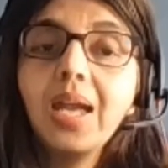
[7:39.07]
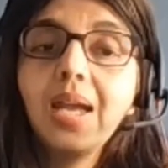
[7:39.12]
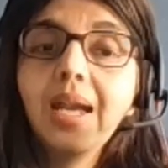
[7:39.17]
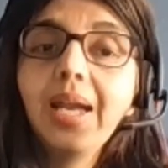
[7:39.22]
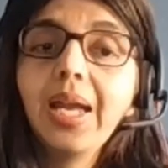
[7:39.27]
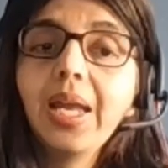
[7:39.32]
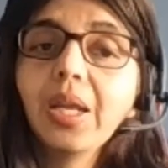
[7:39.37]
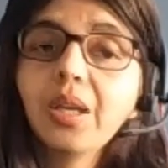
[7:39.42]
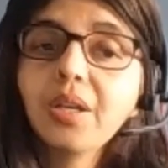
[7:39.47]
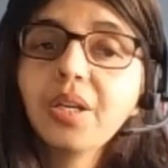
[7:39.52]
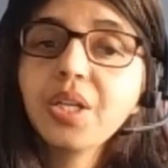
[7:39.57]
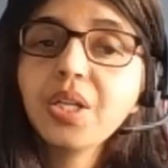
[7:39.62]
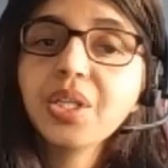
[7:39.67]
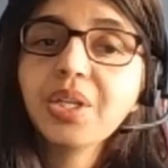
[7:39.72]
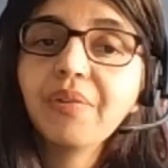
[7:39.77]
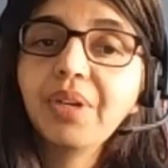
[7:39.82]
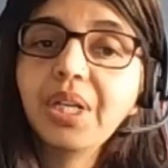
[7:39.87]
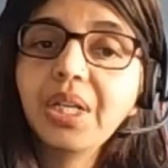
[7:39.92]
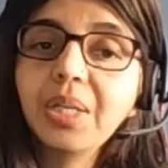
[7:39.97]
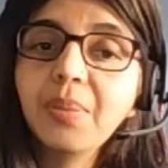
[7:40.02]
Encourage
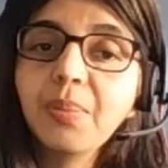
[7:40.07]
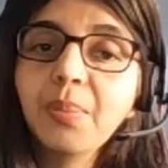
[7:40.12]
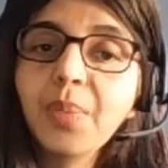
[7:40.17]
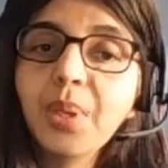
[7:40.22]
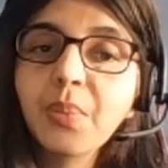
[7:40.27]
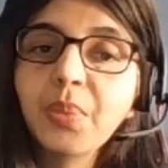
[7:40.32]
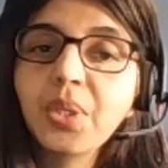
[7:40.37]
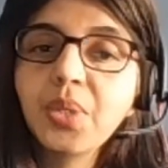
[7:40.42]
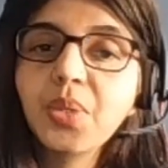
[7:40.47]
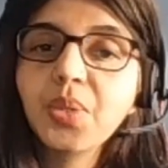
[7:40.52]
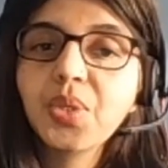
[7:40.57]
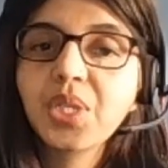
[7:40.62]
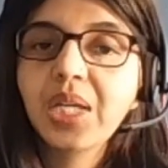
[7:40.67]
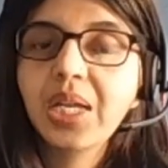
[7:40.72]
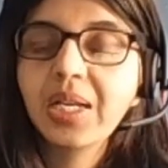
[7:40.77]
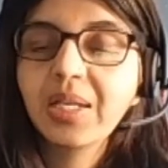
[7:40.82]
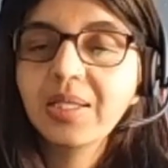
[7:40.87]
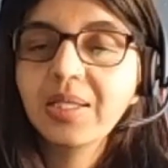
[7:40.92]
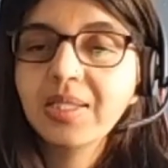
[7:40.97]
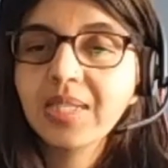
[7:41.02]
every team member to
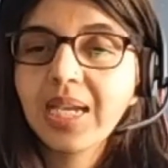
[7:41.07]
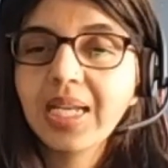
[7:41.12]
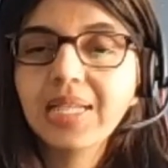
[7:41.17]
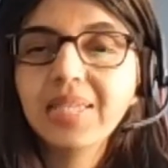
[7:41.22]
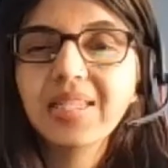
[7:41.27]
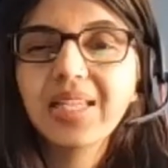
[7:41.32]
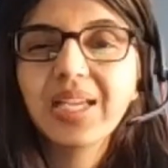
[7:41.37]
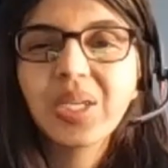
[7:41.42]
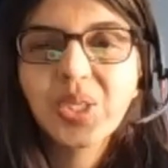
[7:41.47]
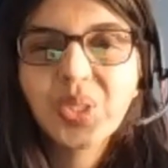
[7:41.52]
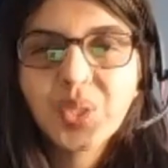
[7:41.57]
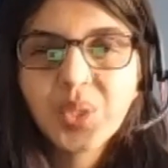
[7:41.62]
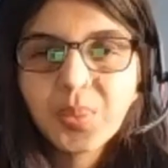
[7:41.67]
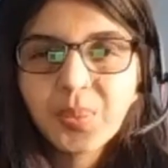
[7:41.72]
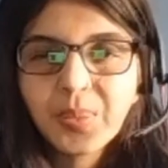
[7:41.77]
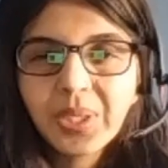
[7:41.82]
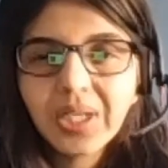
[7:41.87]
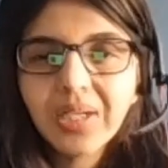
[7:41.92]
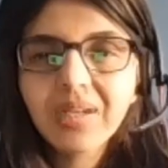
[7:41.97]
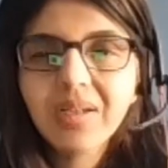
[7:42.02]
share insights. There should
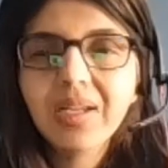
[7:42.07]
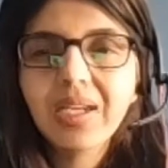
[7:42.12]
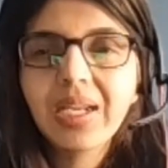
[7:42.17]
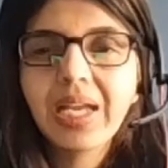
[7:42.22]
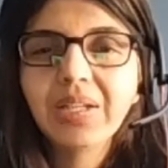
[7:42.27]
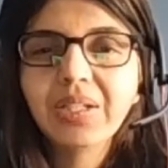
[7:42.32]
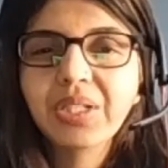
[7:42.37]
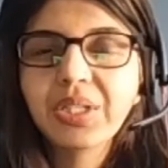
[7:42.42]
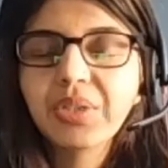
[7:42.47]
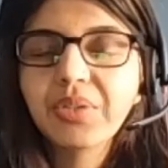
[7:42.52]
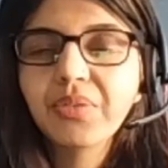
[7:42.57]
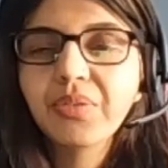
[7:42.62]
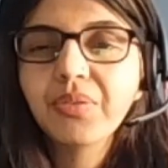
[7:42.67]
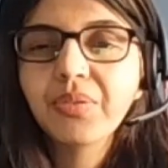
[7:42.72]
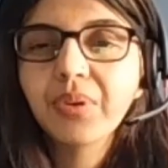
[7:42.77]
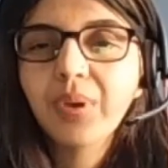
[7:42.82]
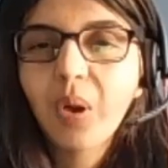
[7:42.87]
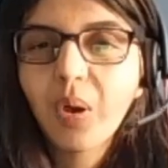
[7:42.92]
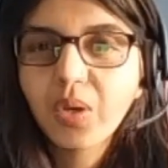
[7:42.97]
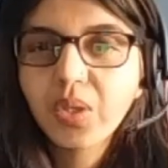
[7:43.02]
be a collective
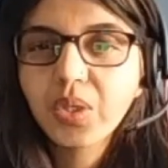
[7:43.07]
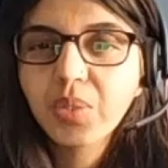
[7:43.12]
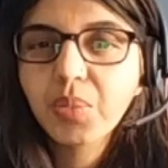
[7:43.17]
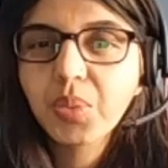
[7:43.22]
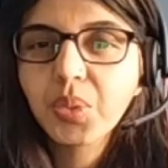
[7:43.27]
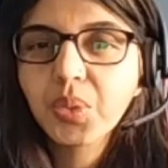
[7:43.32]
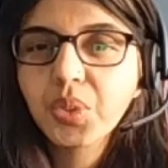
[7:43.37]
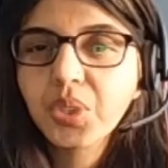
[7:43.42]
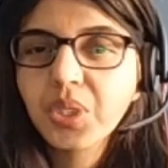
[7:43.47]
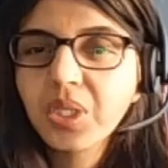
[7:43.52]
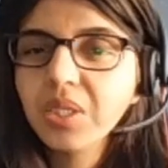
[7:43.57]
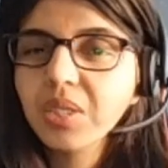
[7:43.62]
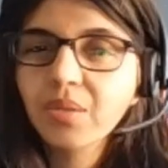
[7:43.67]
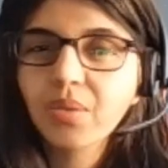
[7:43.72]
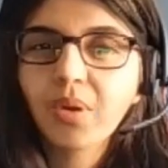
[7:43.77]
contribution.